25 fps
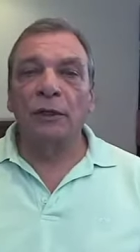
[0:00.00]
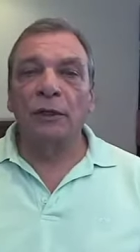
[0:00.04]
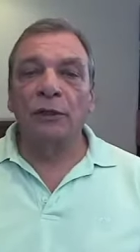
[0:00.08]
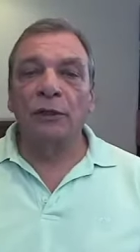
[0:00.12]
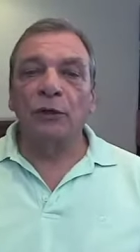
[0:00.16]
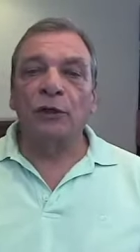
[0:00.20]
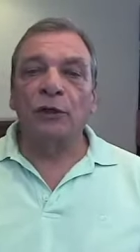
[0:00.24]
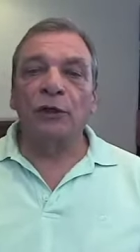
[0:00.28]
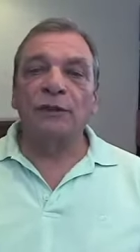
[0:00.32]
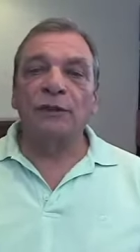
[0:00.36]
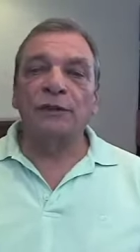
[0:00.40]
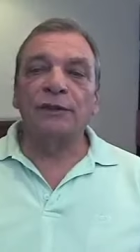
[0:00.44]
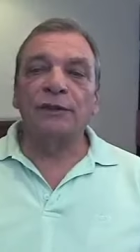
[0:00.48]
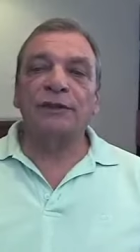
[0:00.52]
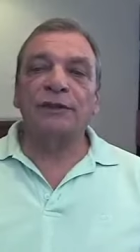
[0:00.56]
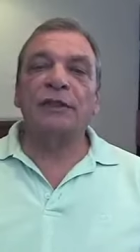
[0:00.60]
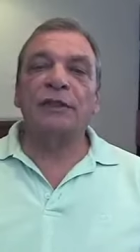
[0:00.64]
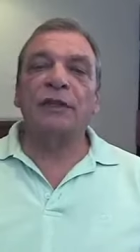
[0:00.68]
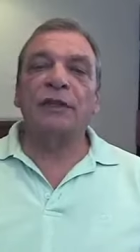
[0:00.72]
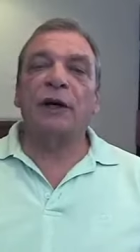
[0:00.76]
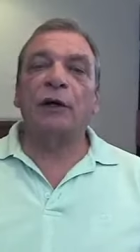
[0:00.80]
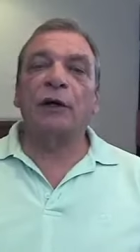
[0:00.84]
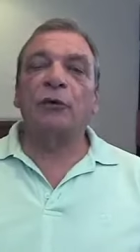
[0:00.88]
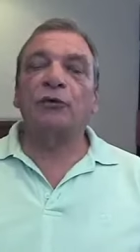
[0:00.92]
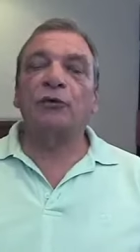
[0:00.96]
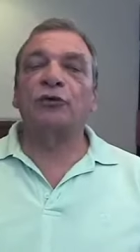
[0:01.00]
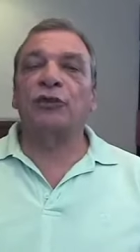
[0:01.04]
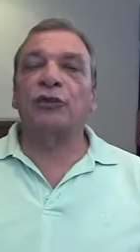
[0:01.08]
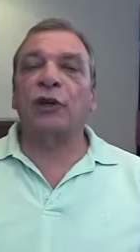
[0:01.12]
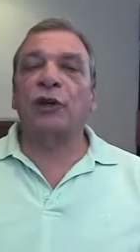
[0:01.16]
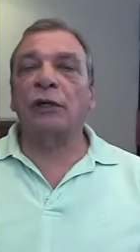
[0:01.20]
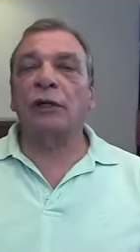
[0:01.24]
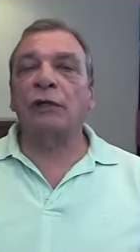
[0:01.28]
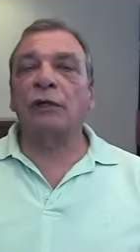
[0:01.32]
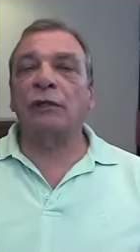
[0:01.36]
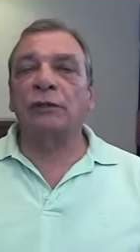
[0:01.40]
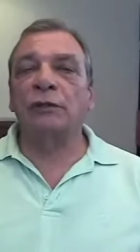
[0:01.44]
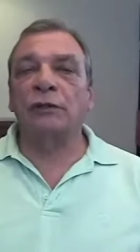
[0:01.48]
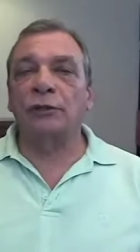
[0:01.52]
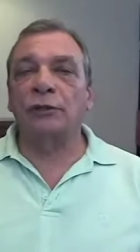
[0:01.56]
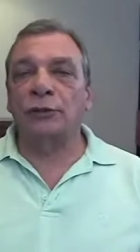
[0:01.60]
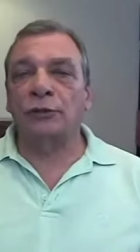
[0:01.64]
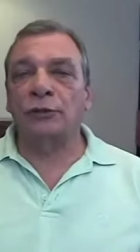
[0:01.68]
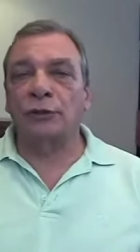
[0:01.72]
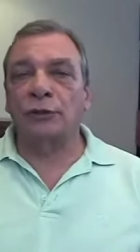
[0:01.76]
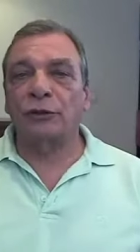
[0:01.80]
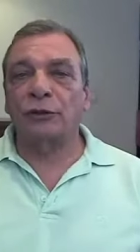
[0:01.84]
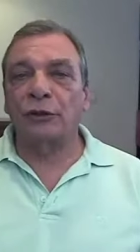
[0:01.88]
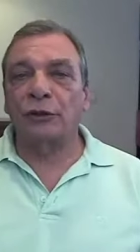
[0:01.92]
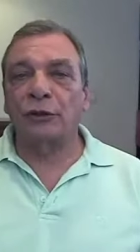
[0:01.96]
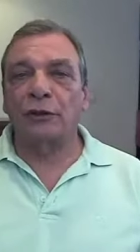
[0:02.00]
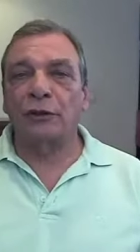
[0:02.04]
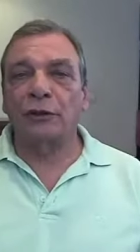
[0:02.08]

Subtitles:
you can see how childish,